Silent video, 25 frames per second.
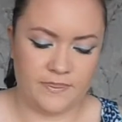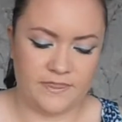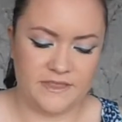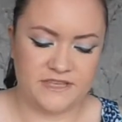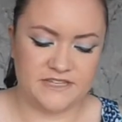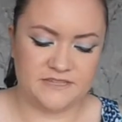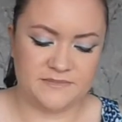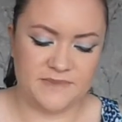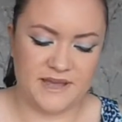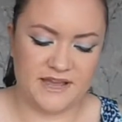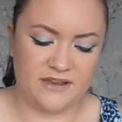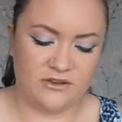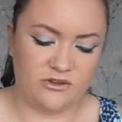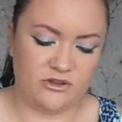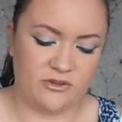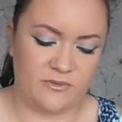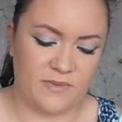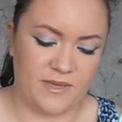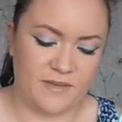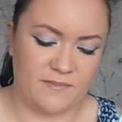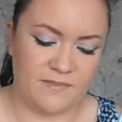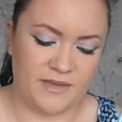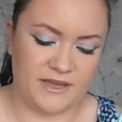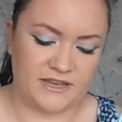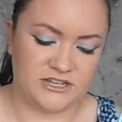These might look
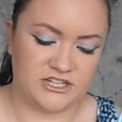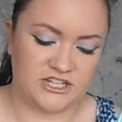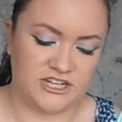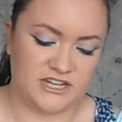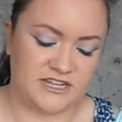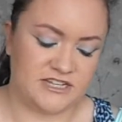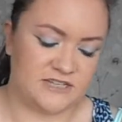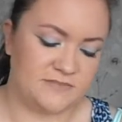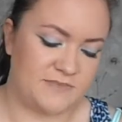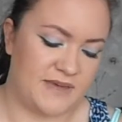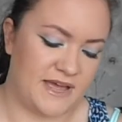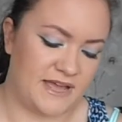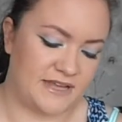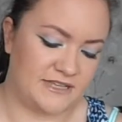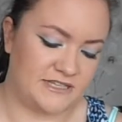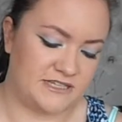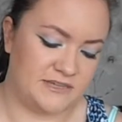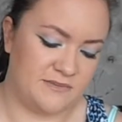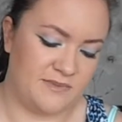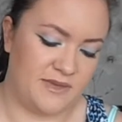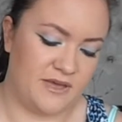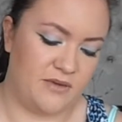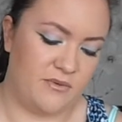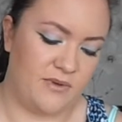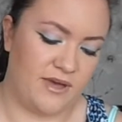a bit patchy because my
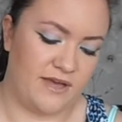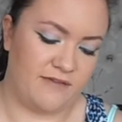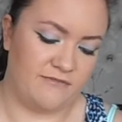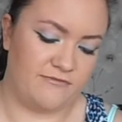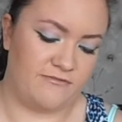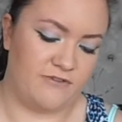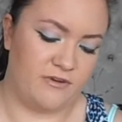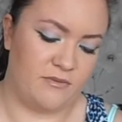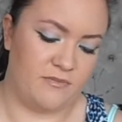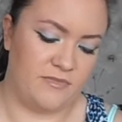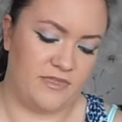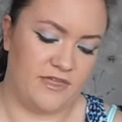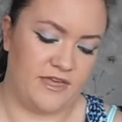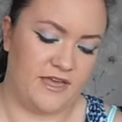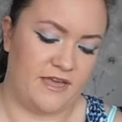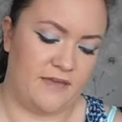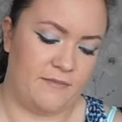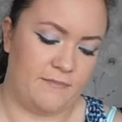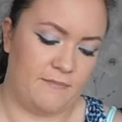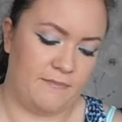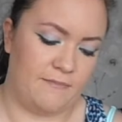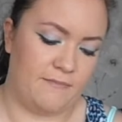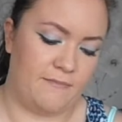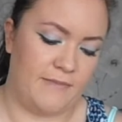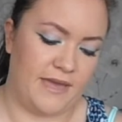hand's a bit wet from
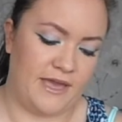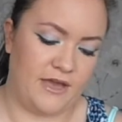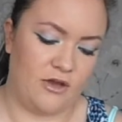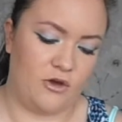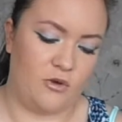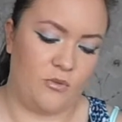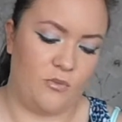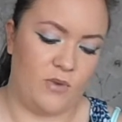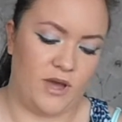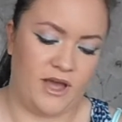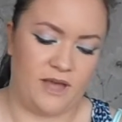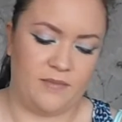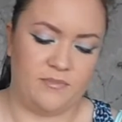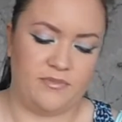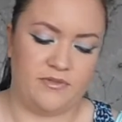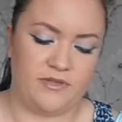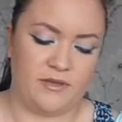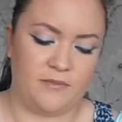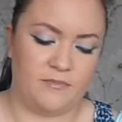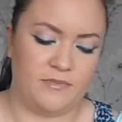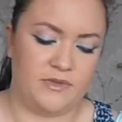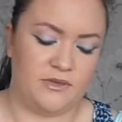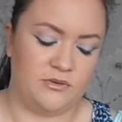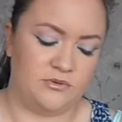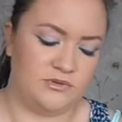the makeup wipe
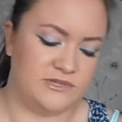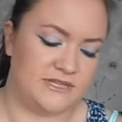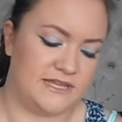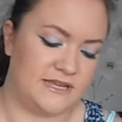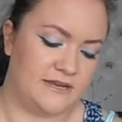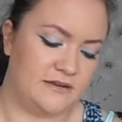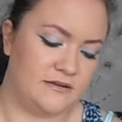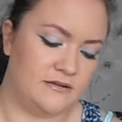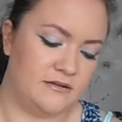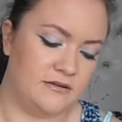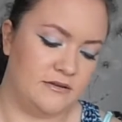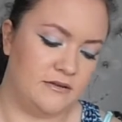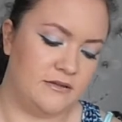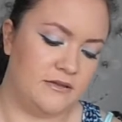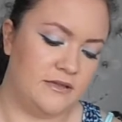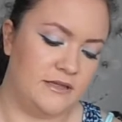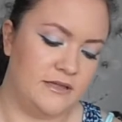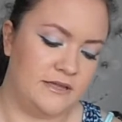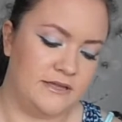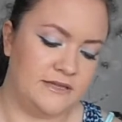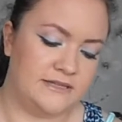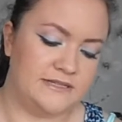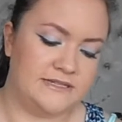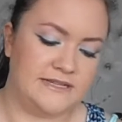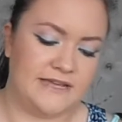that I'm using
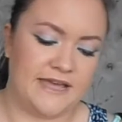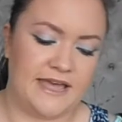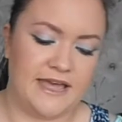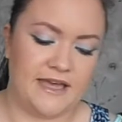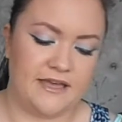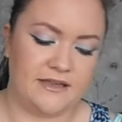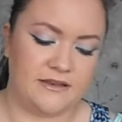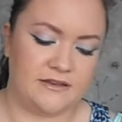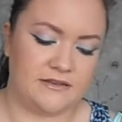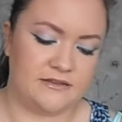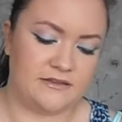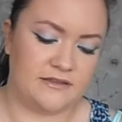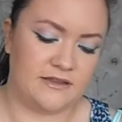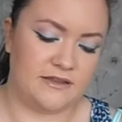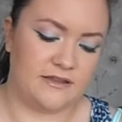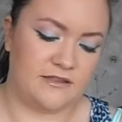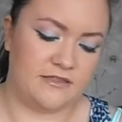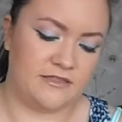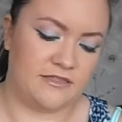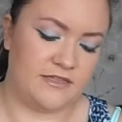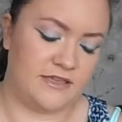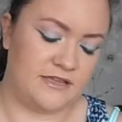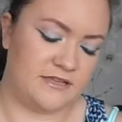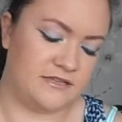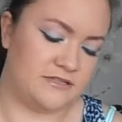to get
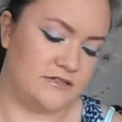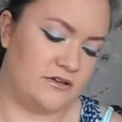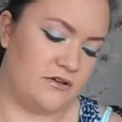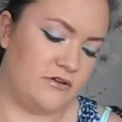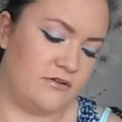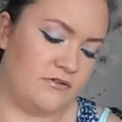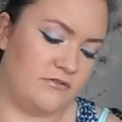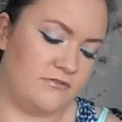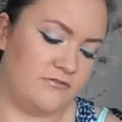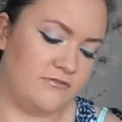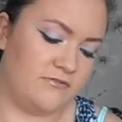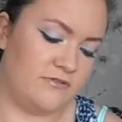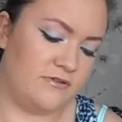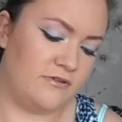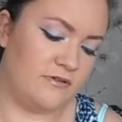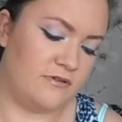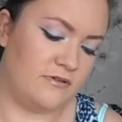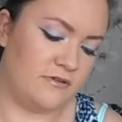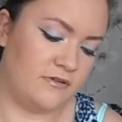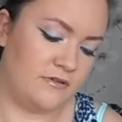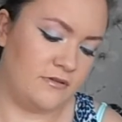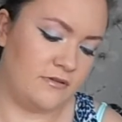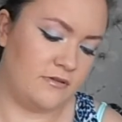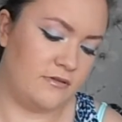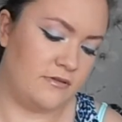things off.
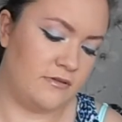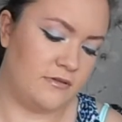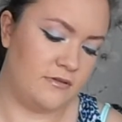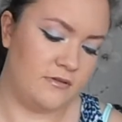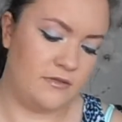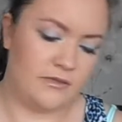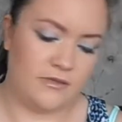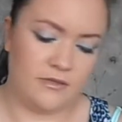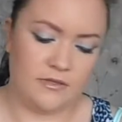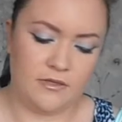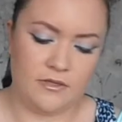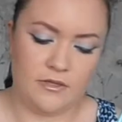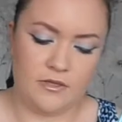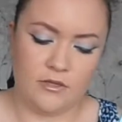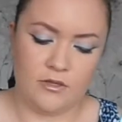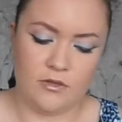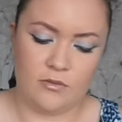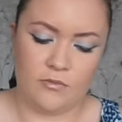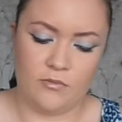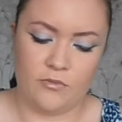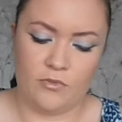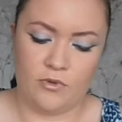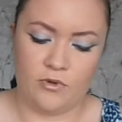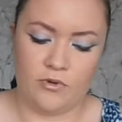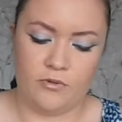
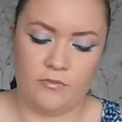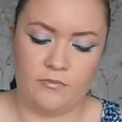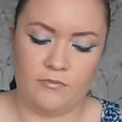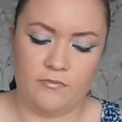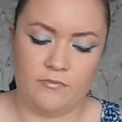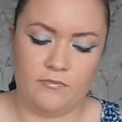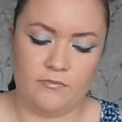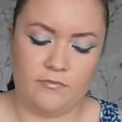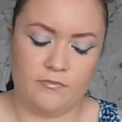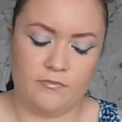But